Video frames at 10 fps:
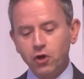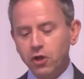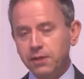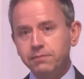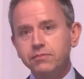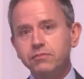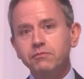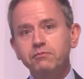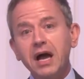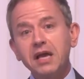of all,
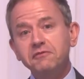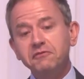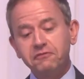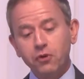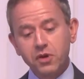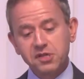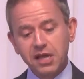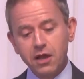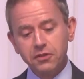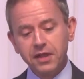by
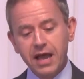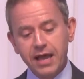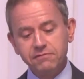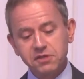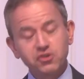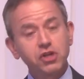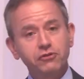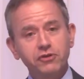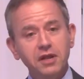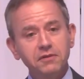focusing on the lives of
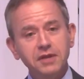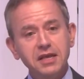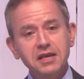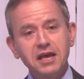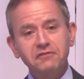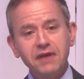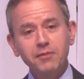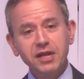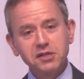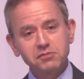children and
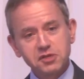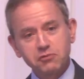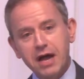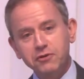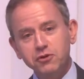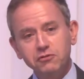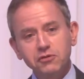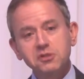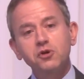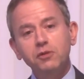families. Mr. Rao,
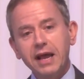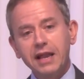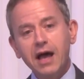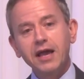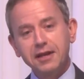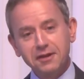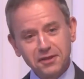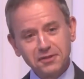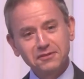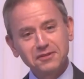you stole my line
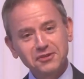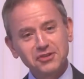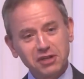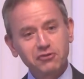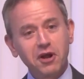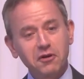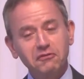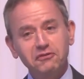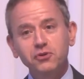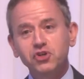that children are
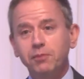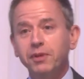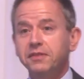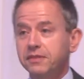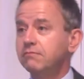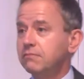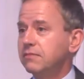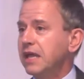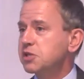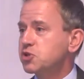the future, but
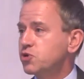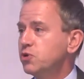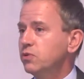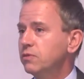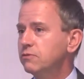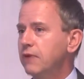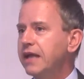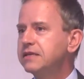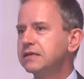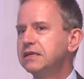that's true,
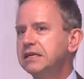right?